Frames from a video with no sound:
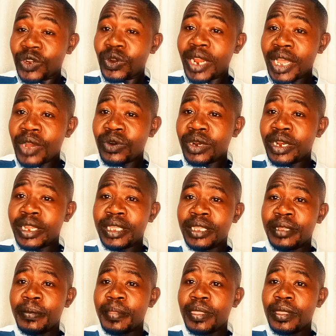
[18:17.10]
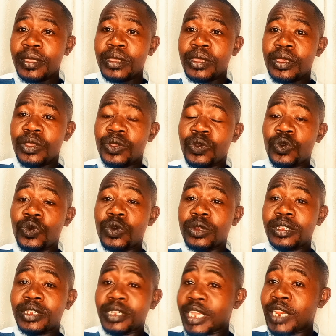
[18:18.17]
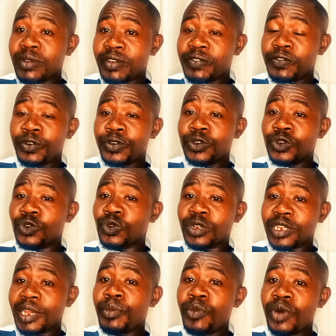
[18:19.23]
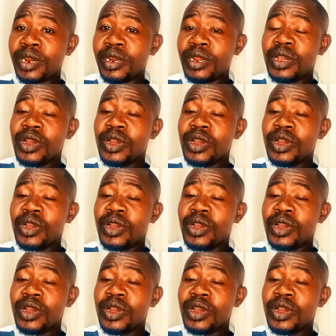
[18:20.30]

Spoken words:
only. You sell your vote to someone